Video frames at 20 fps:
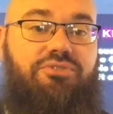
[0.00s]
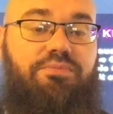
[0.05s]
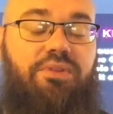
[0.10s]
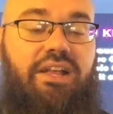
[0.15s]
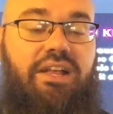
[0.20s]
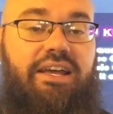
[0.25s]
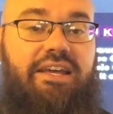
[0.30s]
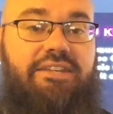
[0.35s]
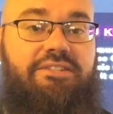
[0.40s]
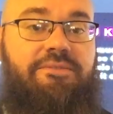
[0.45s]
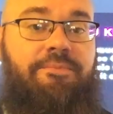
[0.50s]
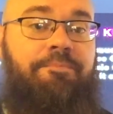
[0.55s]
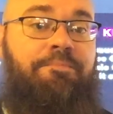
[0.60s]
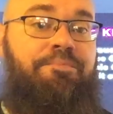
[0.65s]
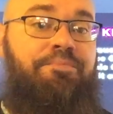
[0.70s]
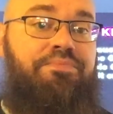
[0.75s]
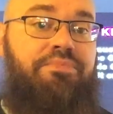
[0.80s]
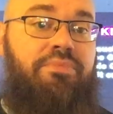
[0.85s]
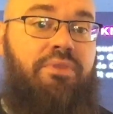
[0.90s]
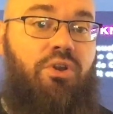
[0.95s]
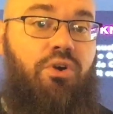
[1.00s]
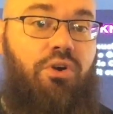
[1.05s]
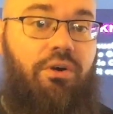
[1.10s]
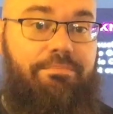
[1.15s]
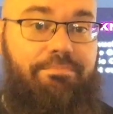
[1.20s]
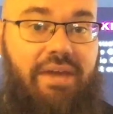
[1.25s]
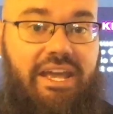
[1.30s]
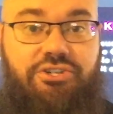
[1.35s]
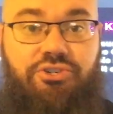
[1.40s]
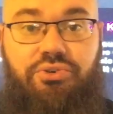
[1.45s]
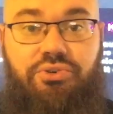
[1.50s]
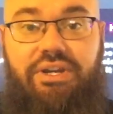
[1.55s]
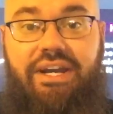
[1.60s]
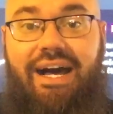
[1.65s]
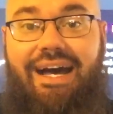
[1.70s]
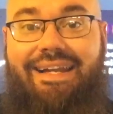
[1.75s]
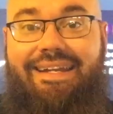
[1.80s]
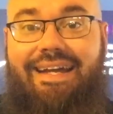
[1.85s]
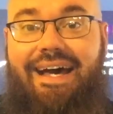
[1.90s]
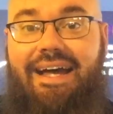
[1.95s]
plays on
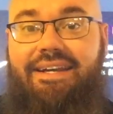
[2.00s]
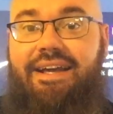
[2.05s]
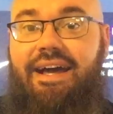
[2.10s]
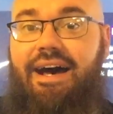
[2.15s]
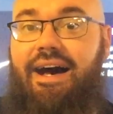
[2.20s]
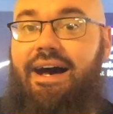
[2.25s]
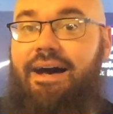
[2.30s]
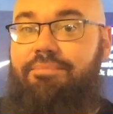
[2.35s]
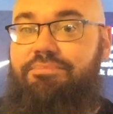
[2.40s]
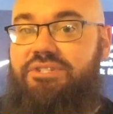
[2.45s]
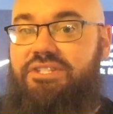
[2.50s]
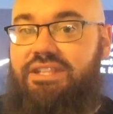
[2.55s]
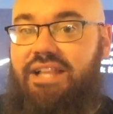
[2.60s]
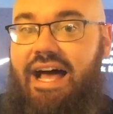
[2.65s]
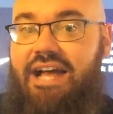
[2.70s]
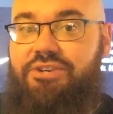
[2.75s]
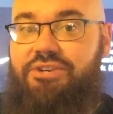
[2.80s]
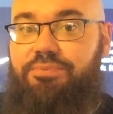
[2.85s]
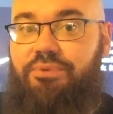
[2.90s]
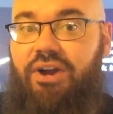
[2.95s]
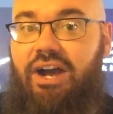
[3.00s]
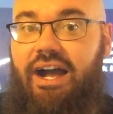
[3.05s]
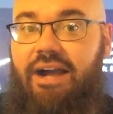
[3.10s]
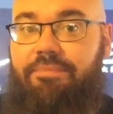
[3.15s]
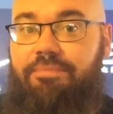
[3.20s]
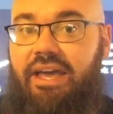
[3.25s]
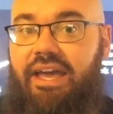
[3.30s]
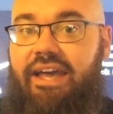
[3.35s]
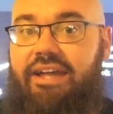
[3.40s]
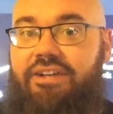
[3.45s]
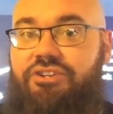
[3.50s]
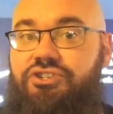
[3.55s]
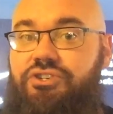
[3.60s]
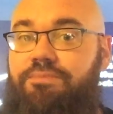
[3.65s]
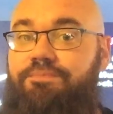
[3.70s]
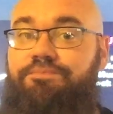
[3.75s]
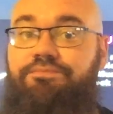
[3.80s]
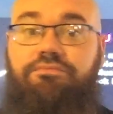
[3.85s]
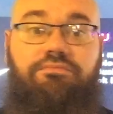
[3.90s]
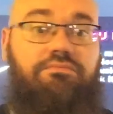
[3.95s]
patreon.com/brockpage.
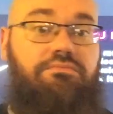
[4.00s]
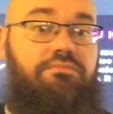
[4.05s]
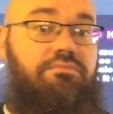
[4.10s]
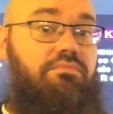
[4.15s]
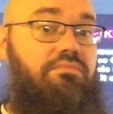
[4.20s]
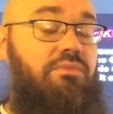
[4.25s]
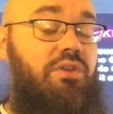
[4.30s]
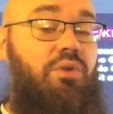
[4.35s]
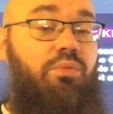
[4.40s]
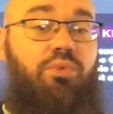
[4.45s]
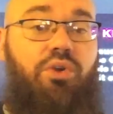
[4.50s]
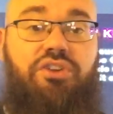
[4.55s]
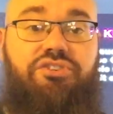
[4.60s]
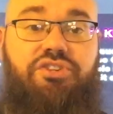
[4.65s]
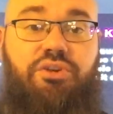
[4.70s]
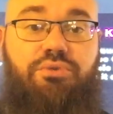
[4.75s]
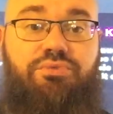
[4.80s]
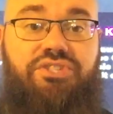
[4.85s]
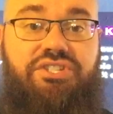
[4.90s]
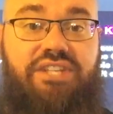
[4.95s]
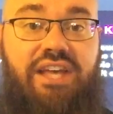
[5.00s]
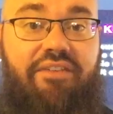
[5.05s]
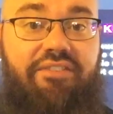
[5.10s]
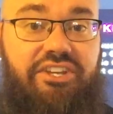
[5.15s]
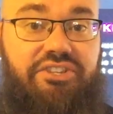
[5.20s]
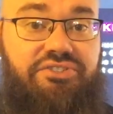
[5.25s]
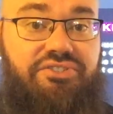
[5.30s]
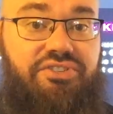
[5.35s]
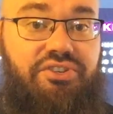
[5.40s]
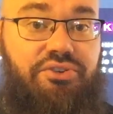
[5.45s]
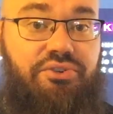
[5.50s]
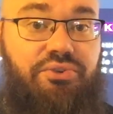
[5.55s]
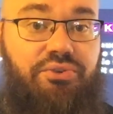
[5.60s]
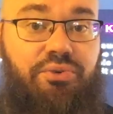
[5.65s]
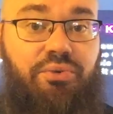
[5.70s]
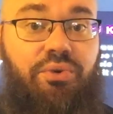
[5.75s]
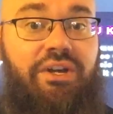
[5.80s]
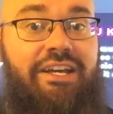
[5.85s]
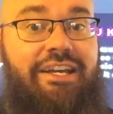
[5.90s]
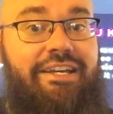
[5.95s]
We're also
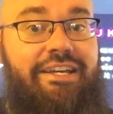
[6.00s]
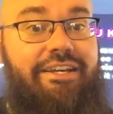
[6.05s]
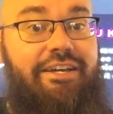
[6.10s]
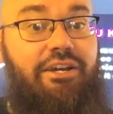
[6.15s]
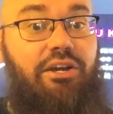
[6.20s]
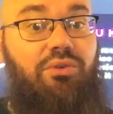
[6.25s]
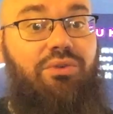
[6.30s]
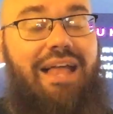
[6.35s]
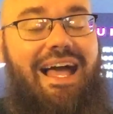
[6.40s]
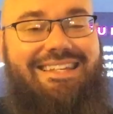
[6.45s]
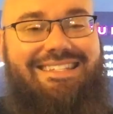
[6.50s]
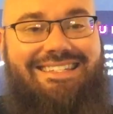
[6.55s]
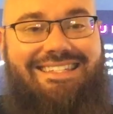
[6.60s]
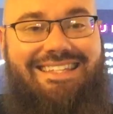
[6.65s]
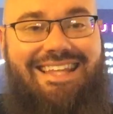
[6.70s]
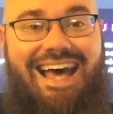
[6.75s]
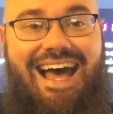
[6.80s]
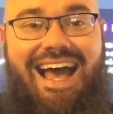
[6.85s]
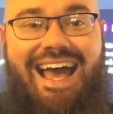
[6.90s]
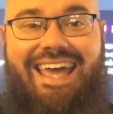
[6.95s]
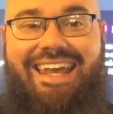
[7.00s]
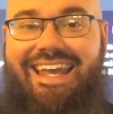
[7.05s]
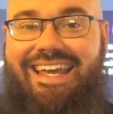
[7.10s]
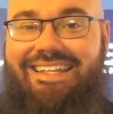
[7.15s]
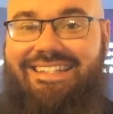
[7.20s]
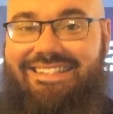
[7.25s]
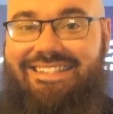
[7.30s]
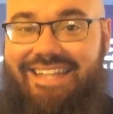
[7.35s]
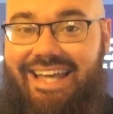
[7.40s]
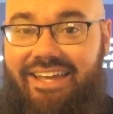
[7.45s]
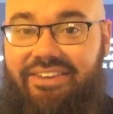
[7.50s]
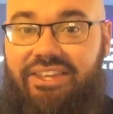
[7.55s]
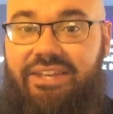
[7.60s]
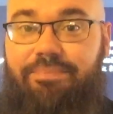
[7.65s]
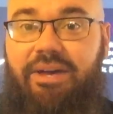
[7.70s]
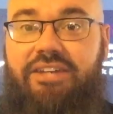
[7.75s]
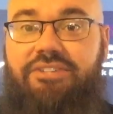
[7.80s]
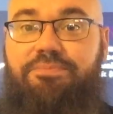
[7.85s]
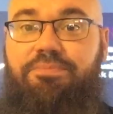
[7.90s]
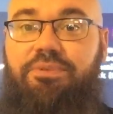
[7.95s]
7-2 in our last 9 daily
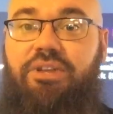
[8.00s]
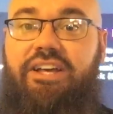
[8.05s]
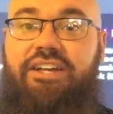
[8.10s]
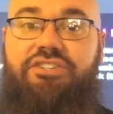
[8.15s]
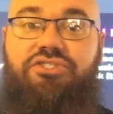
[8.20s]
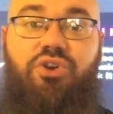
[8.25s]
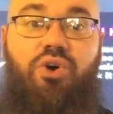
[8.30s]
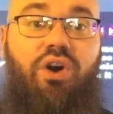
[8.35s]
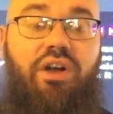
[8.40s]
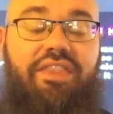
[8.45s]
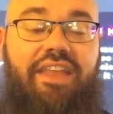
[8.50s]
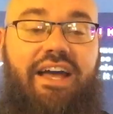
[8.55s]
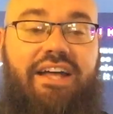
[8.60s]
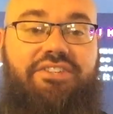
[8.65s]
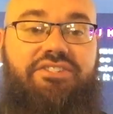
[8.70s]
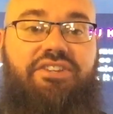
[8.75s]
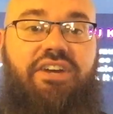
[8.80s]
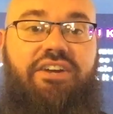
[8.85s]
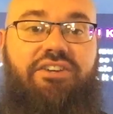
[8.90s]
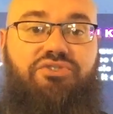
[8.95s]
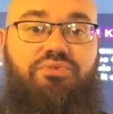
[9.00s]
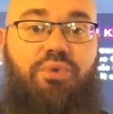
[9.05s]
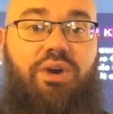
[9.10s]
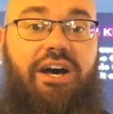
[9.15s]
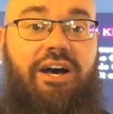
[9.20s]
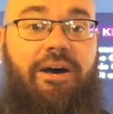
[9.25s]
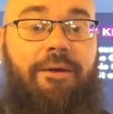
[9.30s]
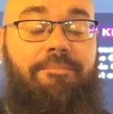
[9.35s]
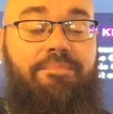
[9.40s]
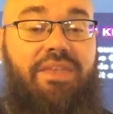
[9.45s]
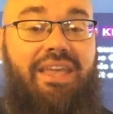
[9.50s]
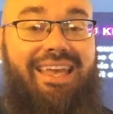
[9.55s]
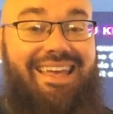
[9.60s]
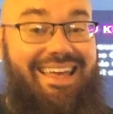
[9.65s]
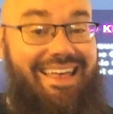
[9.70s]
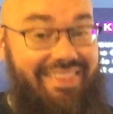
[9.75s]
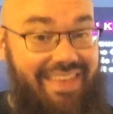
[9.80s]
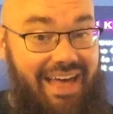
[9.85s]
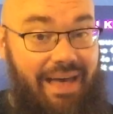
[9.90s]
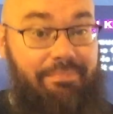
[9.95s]
best plays on that site as well.
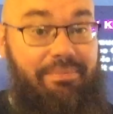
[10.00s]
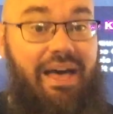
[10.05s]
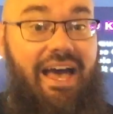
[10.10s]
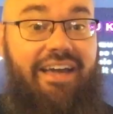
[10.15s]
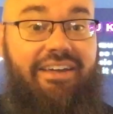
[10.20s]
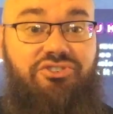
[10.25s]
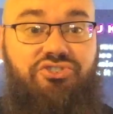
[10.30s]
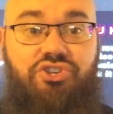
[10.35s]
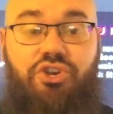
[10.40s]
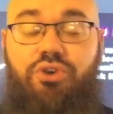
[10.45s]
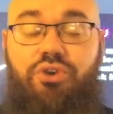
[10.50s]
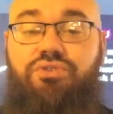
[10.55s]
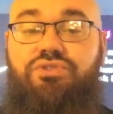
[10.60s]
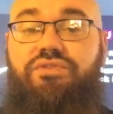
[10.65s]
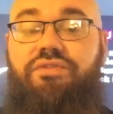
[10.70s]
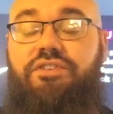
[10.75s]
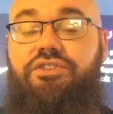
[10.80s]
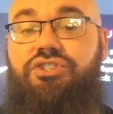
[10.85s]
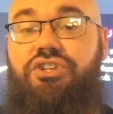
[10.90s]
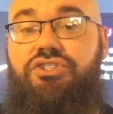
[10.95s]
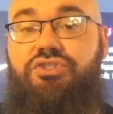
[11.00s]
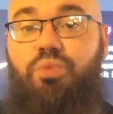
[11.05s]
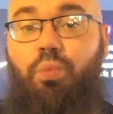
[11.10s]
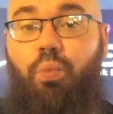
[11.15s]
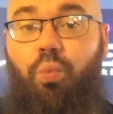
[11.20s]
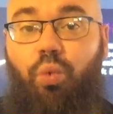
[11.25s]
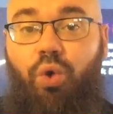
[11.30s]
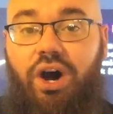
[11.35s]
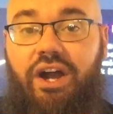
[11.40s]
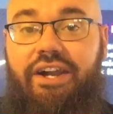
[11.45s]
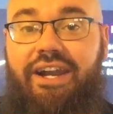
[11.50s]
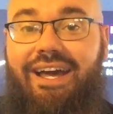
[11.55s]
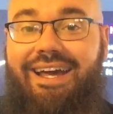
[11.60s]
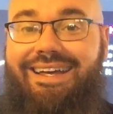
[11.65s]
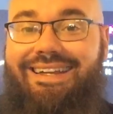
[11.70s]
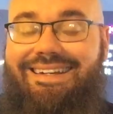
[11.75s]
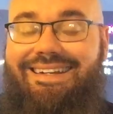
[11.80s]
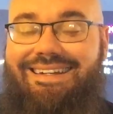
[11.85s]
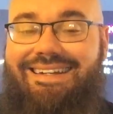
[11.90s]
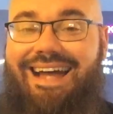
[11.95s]
And that package goes for just
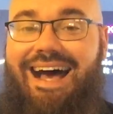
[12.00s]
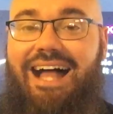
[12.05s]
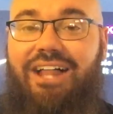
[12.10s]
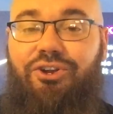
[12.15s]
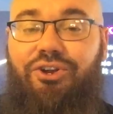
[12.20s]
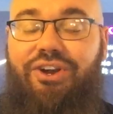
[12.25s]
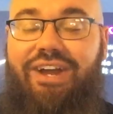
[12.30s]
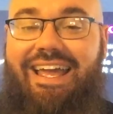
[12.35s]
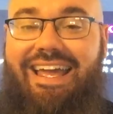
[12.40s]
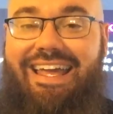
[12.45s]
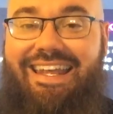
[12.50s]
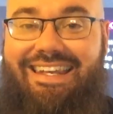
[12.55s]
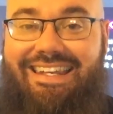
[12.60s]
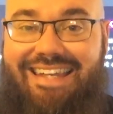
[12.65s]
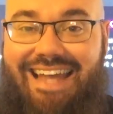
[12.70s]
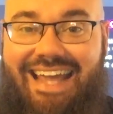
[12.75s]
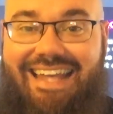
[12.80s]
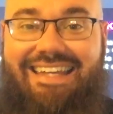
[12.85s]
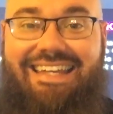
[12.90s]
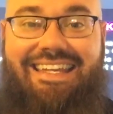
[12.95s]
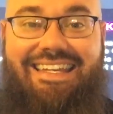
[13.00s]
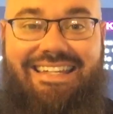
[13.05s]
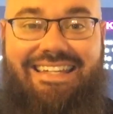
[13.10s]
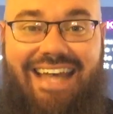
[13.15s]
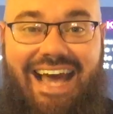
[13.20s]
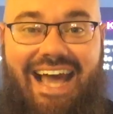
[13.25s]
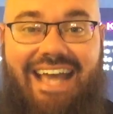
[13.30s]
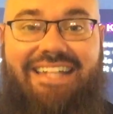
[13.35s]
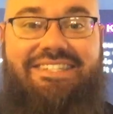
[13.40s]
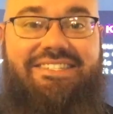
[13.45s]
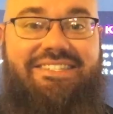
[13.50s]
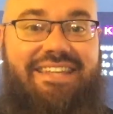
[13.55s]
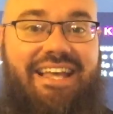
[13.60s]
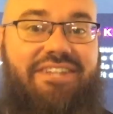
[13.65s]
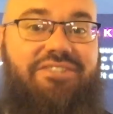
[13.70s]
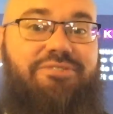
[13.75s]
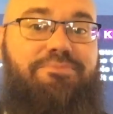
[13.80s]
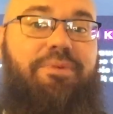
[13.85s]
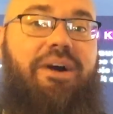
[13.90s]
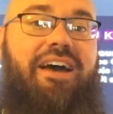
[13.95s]

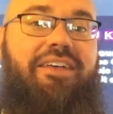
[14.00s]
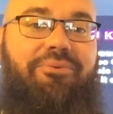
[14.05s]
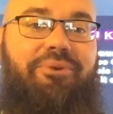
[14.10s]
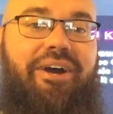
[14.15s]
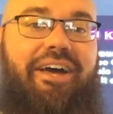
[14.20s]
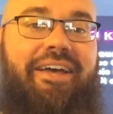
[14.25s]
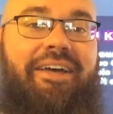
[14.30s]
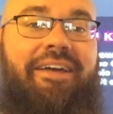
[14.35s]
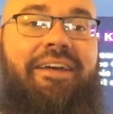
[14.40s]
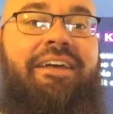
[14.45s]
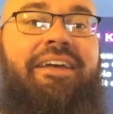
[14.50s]
$1.99, by the way.